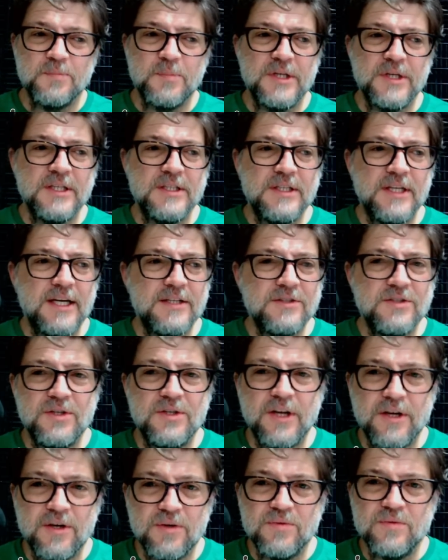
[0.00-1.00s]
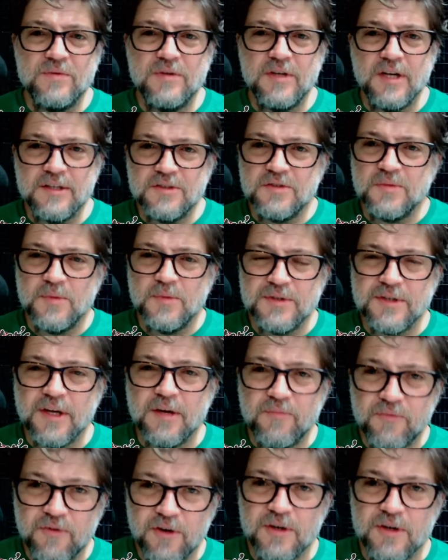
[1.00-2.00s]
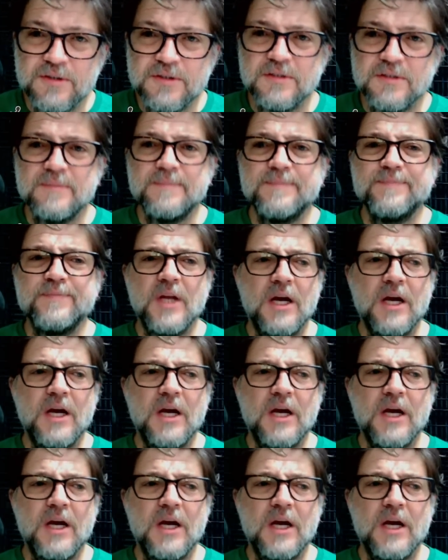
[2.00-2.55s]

But as you know, customers come first.